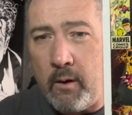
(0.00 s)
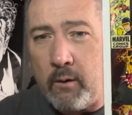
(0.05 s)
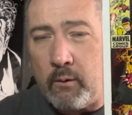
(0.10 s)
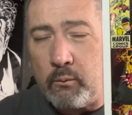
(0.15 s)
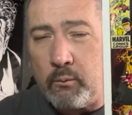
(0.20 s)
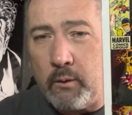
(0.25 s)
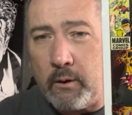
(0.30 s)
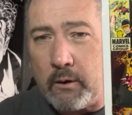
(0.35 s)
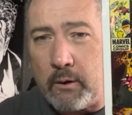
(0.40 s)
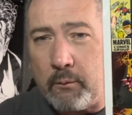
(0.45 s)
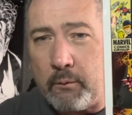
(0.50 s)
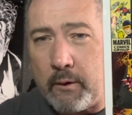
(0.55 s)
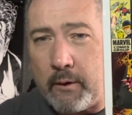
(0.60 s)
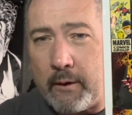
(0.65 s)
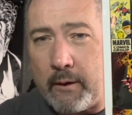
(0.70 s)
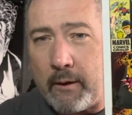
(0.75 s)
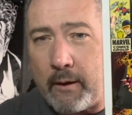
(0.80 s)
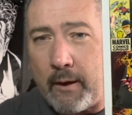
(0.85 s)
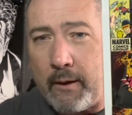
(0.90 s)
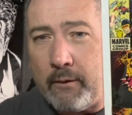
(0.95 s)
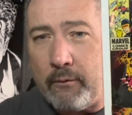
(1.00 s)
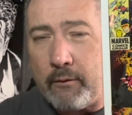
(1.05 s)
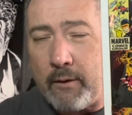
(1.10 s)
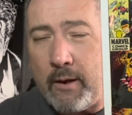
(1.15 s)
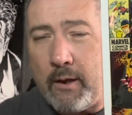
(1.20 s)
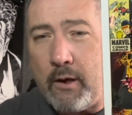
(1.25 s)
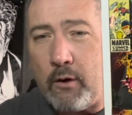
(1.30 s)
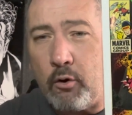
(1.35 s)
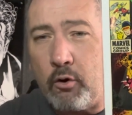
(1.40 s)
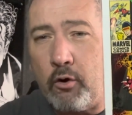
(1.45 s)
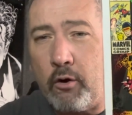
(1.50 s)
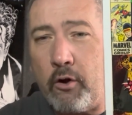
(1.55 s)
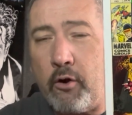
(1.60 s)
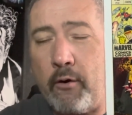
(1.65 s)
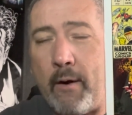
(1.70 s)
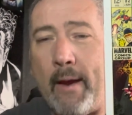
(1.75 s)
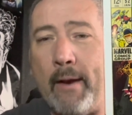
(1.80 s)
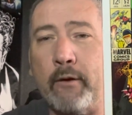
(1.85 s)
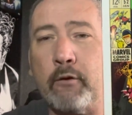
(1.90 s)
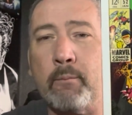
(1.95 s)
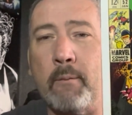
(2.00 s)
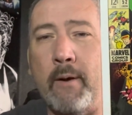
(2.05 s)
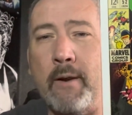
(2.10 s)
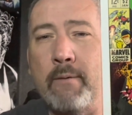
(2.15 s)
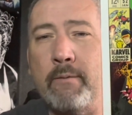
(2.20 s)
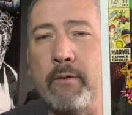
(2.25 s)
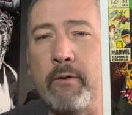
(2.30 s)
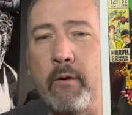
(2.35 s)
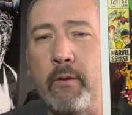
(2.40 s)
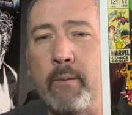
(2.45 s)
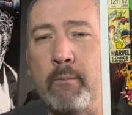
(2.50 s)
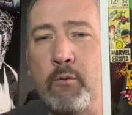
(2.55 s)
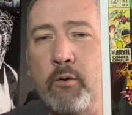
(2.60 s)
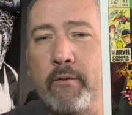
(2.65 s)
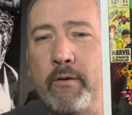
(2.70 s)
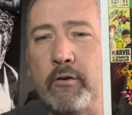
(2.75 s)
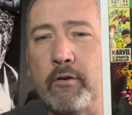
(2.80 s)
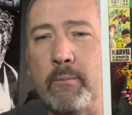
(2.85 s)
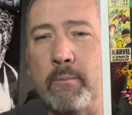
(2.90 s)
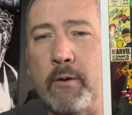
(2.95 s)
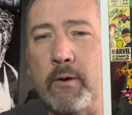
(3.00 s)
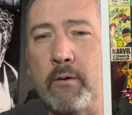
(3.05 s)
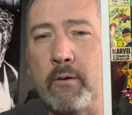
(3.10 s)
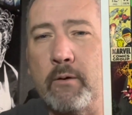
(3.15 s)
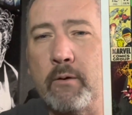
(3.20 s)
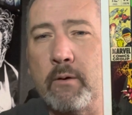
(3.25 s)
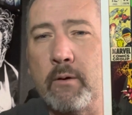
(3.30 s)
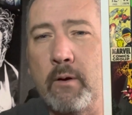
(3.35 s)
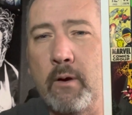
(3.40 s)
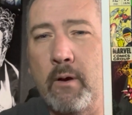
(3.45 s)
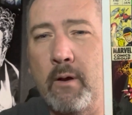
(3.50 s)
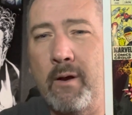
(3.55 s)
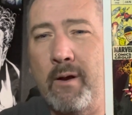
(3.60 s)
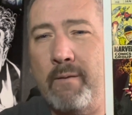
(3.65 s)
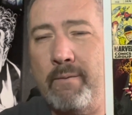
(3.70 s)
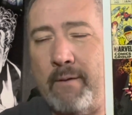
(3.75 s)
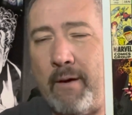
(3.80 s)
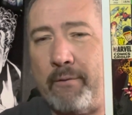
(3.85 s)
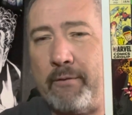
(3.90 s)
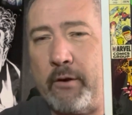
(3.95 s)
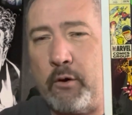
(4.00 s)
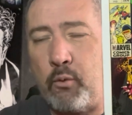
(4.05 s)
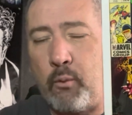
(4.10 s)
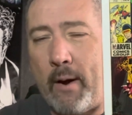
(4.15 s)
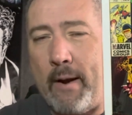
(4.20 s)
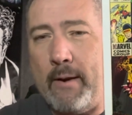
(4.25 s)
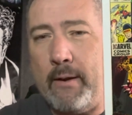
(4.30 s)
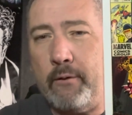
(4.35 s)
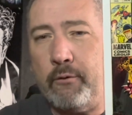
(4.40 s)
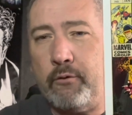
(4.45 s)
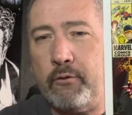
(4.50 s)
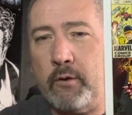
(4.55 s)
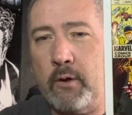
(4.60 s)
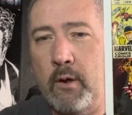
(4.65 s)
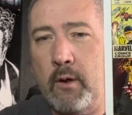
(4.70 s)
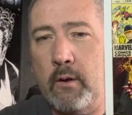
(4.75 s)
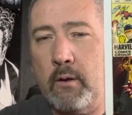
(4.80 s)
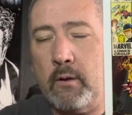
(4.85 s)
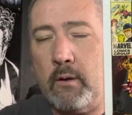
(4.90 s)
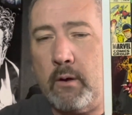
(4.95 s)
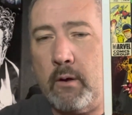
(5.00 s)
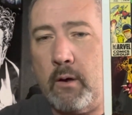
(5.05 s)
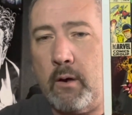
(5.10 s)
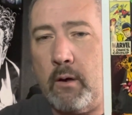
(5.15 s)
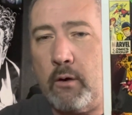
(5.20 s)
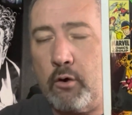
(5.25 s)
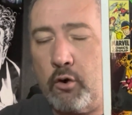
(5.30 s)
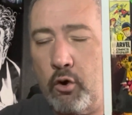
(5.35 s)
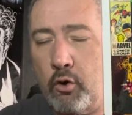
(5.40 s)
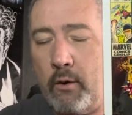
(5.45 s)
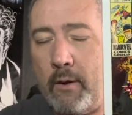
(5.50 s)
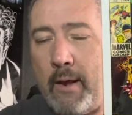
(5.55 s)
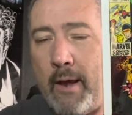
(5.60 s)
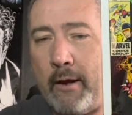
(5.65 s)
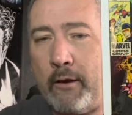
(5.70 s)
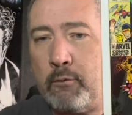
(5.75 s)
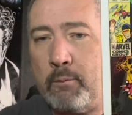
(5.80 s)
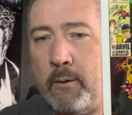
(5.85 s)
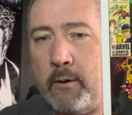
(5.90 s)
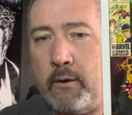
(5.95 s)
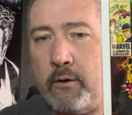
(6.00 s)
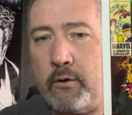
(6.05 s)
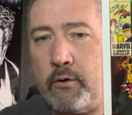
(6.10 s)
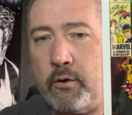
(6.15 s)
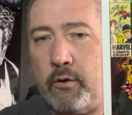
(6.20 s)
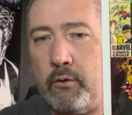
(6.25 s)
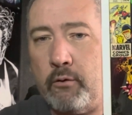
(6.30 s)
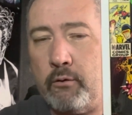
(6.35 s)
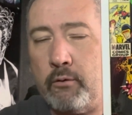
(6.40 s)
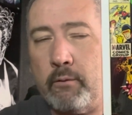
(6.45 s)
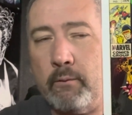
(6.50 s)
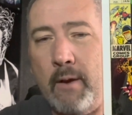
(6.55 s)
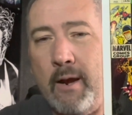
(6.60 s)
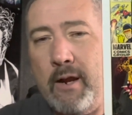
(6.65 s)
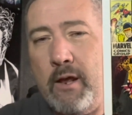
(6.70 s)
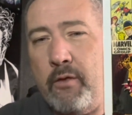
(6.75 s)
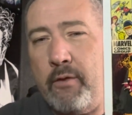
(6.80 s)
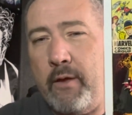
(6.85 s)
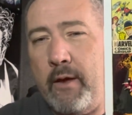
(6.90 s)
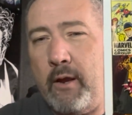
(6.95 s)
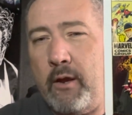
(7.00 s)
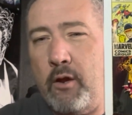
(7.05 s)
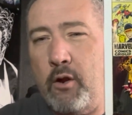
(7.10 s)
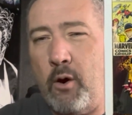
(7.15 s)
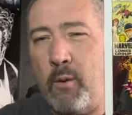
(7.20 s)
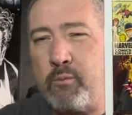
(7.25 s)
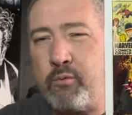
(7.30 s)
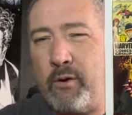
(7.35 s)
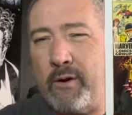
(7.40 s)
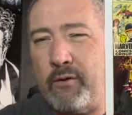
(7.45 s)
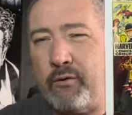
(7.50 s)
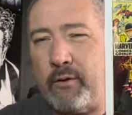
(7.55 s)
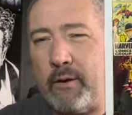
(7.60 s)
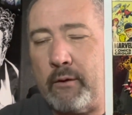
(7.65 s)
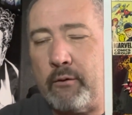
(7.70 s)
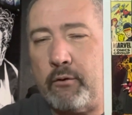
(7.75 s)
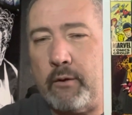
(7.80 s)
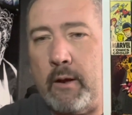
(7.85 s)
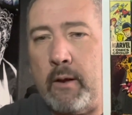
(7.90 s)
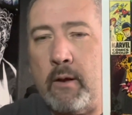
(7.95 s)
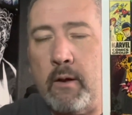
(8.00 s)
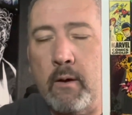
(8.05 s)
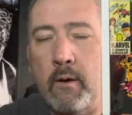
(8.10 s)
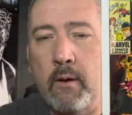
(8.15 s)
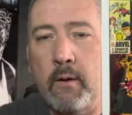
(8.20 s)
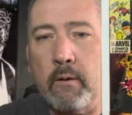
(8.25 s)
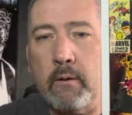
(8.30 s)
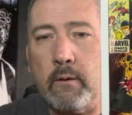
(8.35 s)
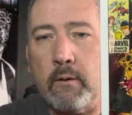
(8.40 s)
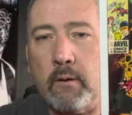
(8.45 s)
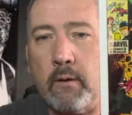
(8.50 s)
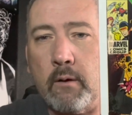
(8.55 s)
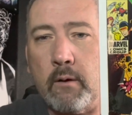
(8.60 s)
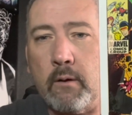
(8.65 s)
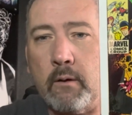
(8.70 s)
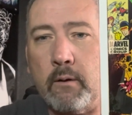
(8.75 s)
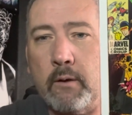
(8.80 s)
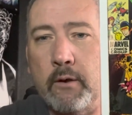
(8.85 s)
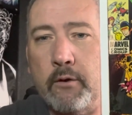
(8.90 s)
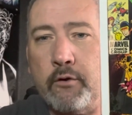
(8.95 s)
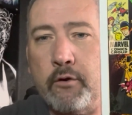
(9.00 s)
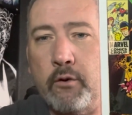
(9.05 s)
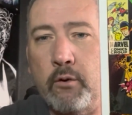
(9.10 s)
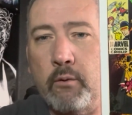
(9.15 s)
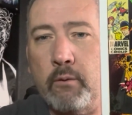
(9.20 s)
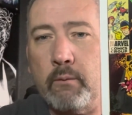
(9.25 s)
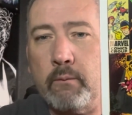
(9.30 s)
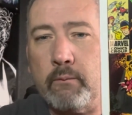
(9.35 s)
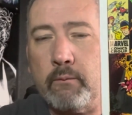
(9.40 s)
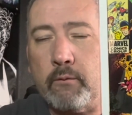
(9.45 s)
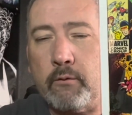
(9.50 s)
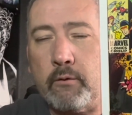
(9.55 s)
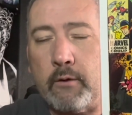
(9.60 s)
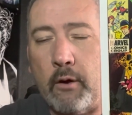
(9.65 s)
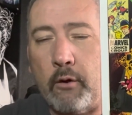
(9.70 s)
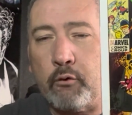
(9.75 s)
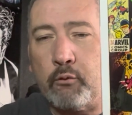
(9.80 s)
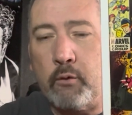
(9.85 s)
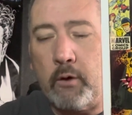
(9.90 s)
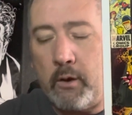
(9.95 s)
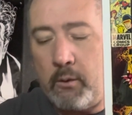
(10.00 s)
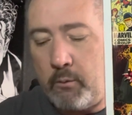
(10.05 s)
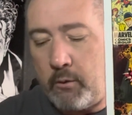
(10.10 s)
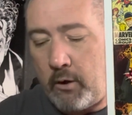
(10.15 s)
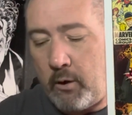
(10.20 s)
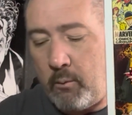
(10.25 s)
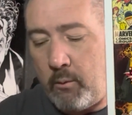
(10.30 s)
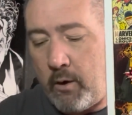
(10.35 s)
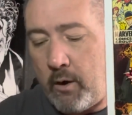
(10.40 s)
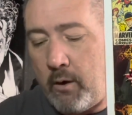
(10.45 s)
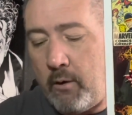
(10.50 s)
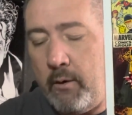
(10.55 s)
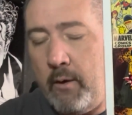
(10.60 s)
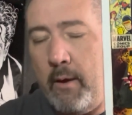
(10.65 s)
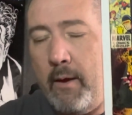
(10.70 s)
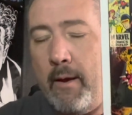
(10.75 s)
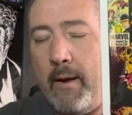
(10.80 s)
Really, really nice. Any earlier X-Men, even though the movies have been not the greatest, uh, early X-Men issues, anything, you know, pre-60 uh, issue sells really, really well.